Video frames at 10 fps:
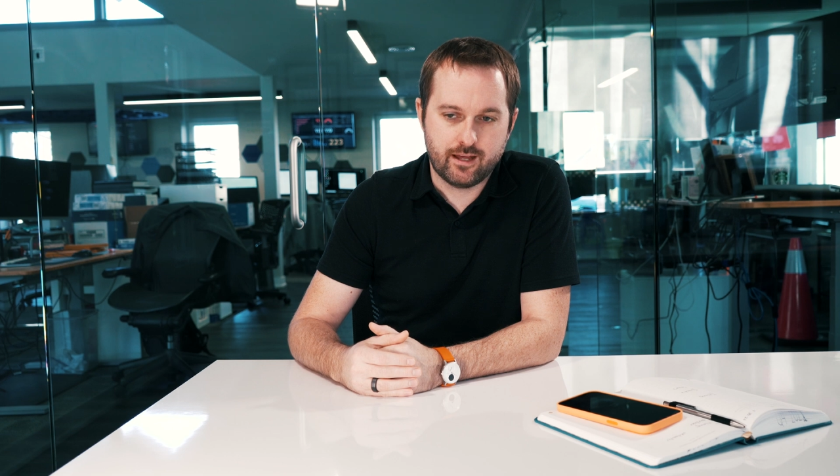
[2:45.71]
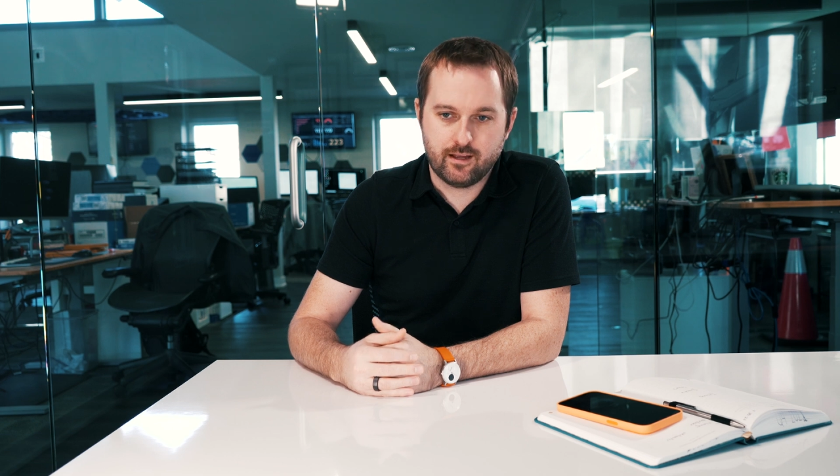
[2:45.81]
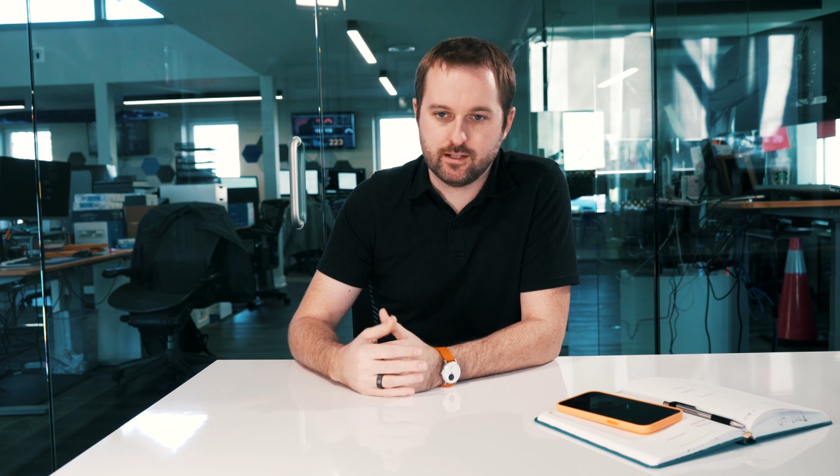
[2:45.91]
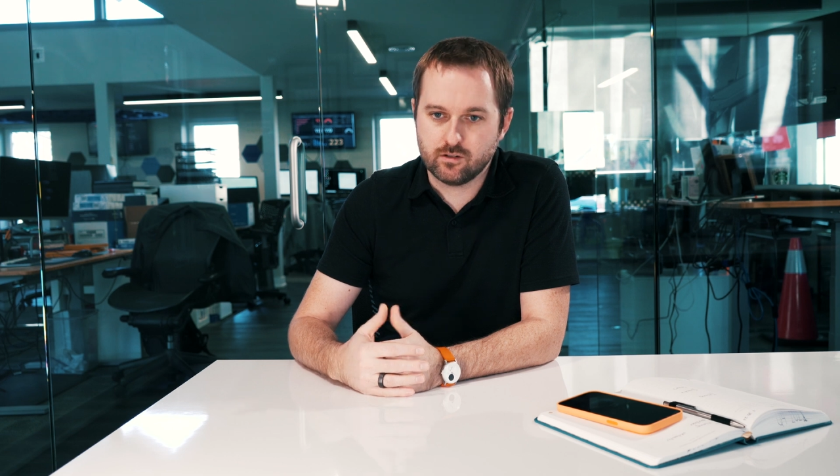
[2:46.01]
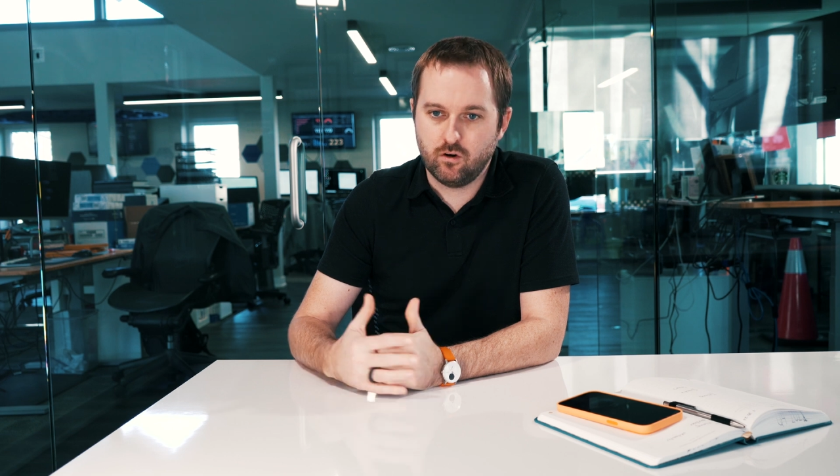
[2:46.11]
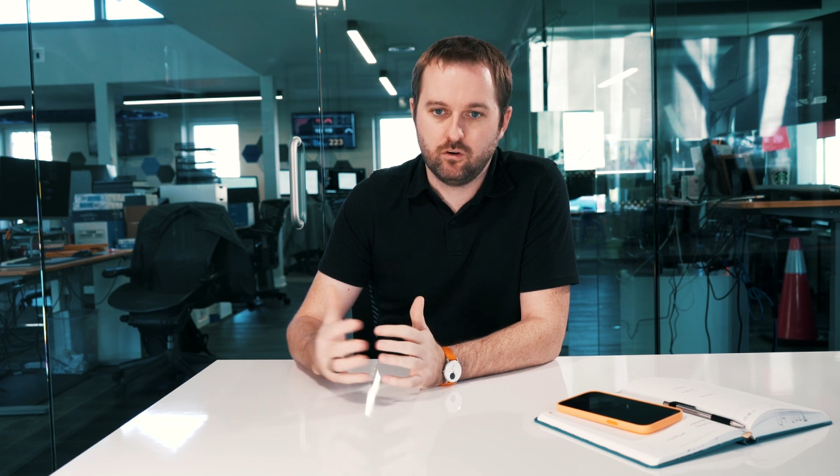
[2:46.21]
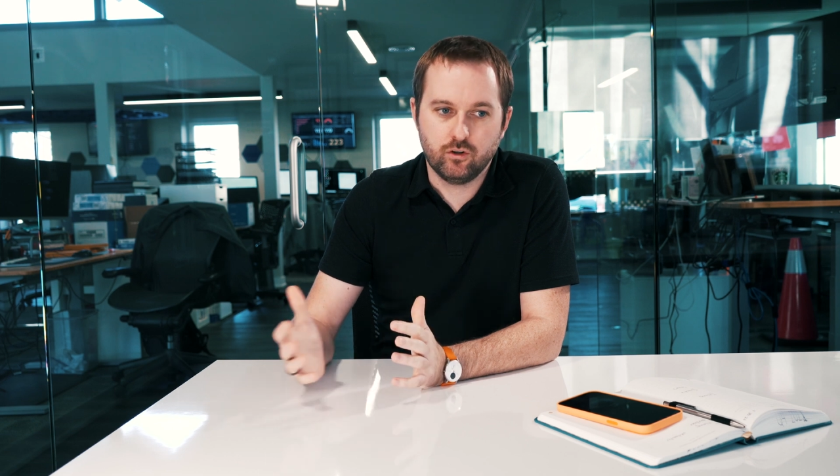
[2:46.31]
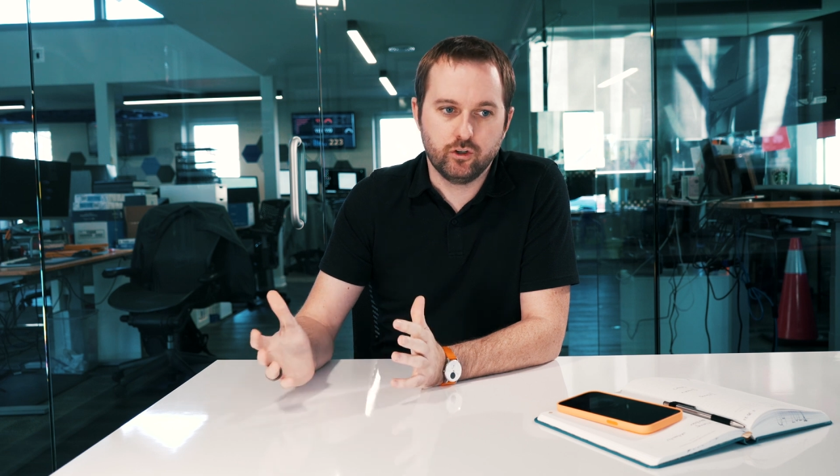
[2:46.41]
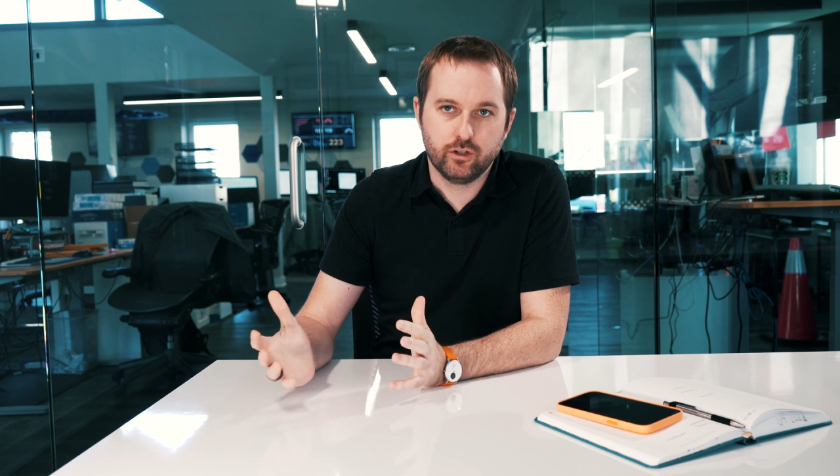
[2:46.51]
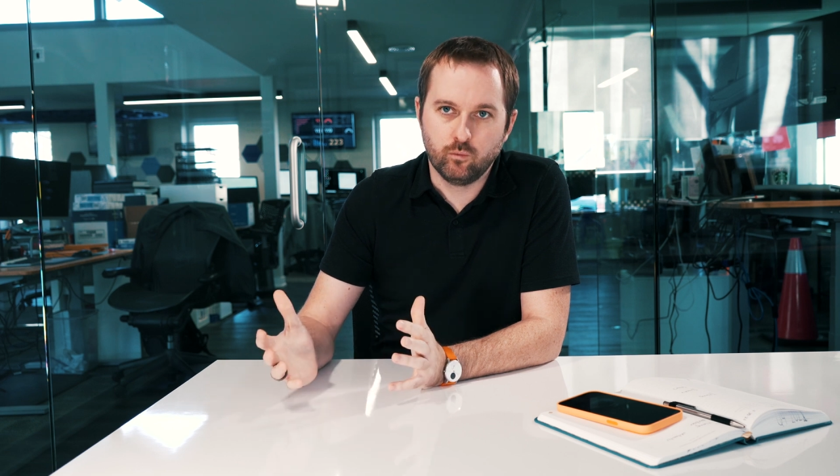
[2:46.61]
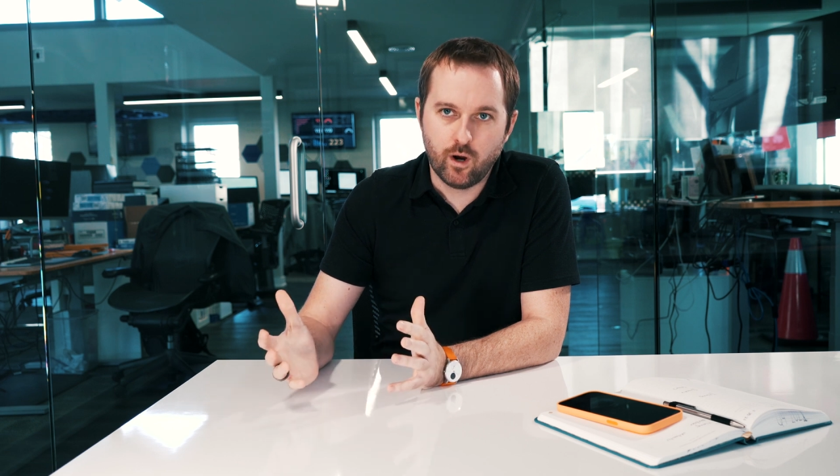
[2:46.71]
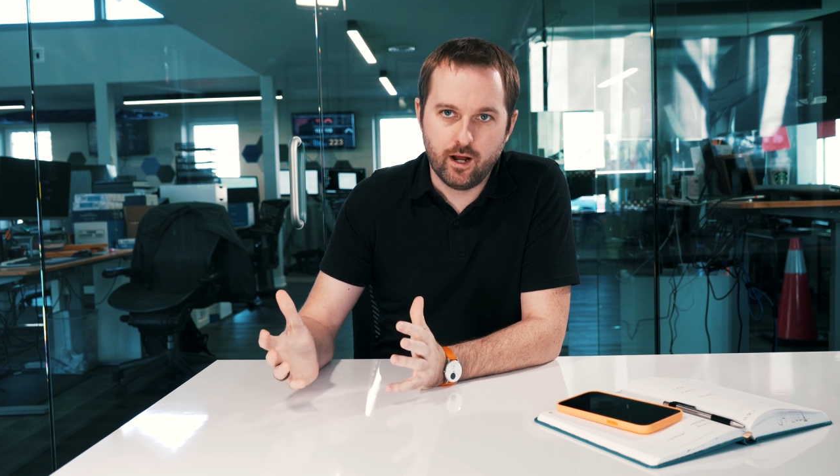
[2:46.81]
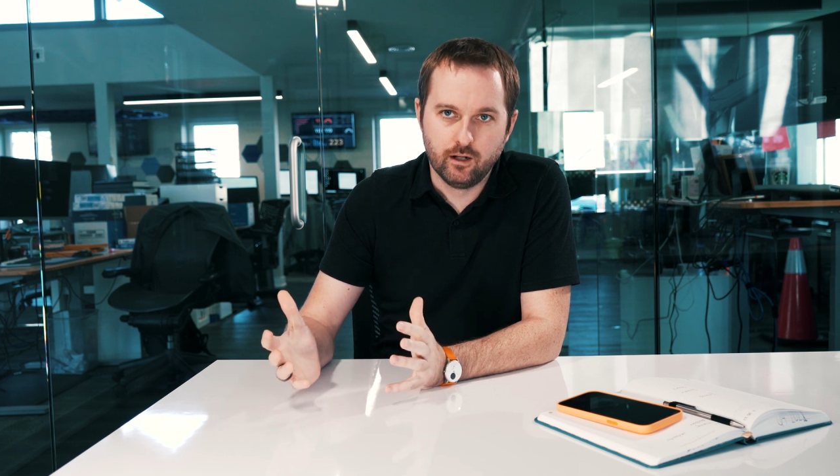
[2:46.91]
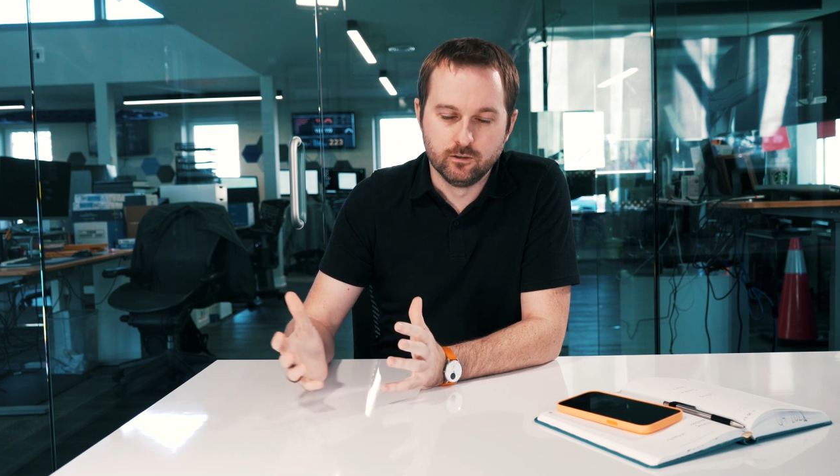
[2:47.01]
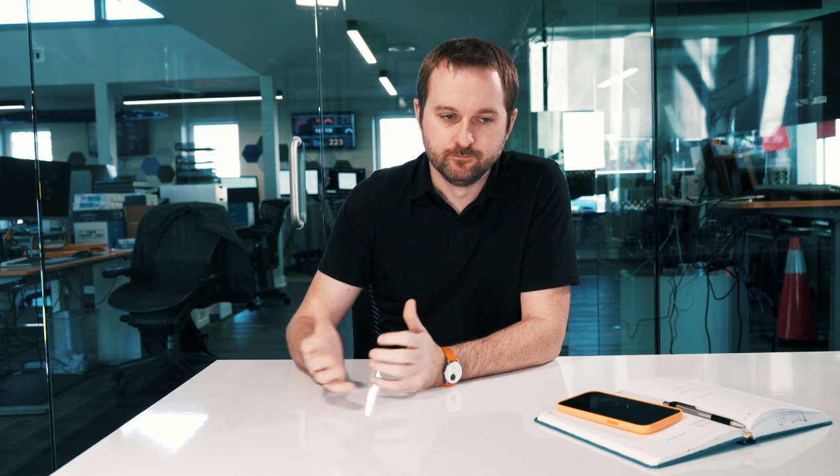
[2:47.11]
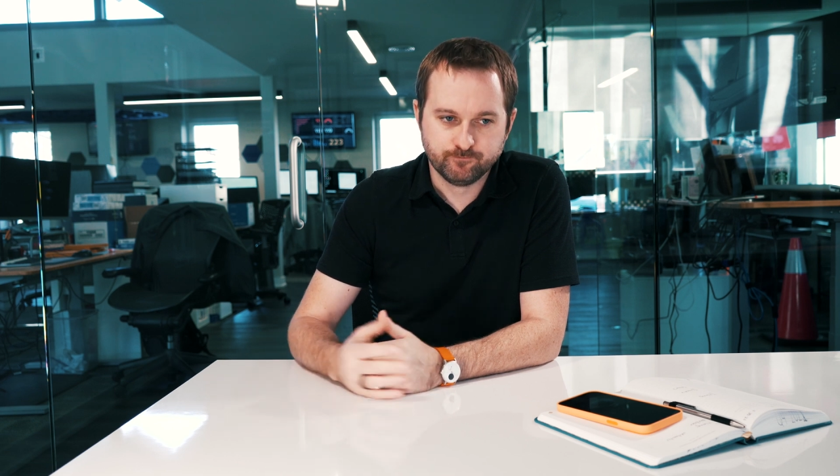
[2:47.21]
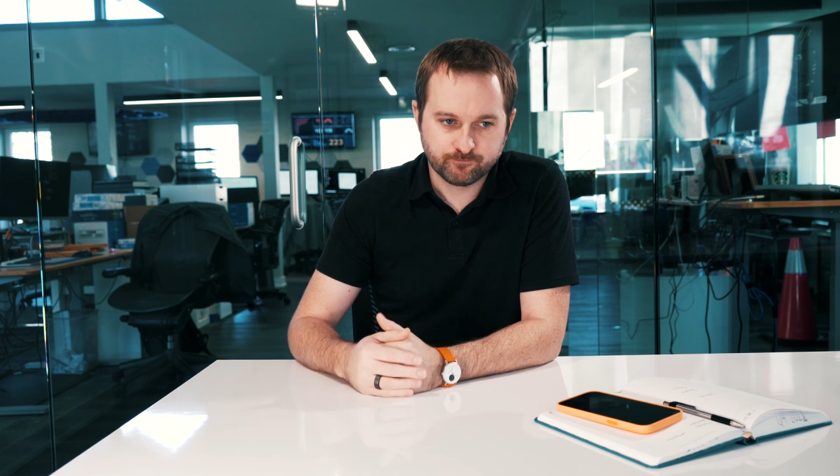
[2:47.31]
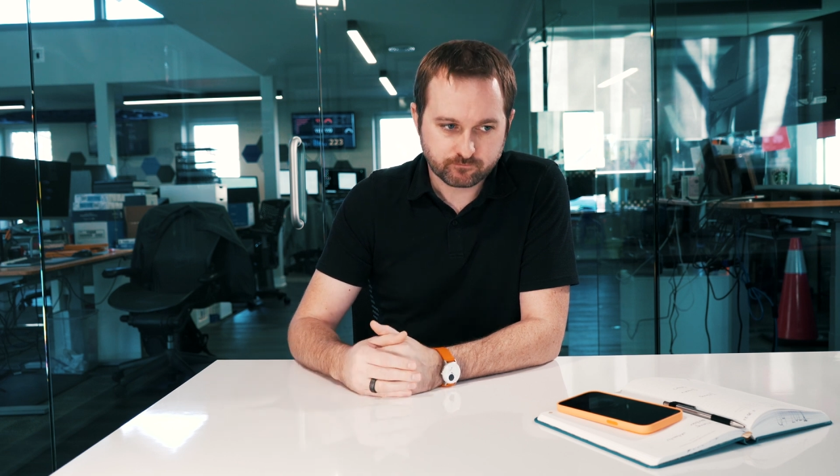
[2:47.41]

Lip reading: I think it's all good and well.